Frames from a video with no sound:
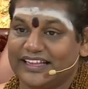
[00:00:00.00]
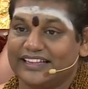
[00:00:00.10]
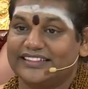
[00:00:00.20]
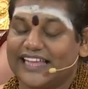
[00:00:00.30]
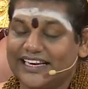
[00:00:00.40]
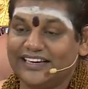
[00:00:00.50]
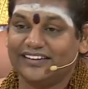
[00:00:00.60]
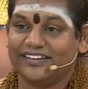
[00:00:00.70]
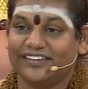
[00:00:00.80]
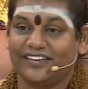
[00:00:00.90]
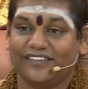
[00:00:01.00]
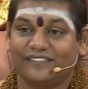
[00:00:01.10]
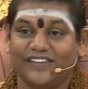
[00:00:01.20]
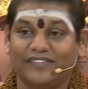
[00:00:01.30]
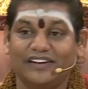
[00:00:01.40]
Then
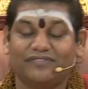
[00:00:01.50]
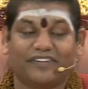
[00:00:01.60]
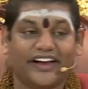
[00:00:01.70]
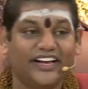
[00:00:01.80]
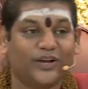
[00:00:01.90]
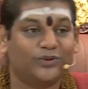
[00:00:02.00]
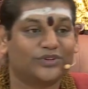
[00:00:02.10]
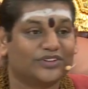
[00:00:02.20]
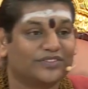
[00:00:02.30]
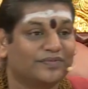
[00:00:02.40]
we will find out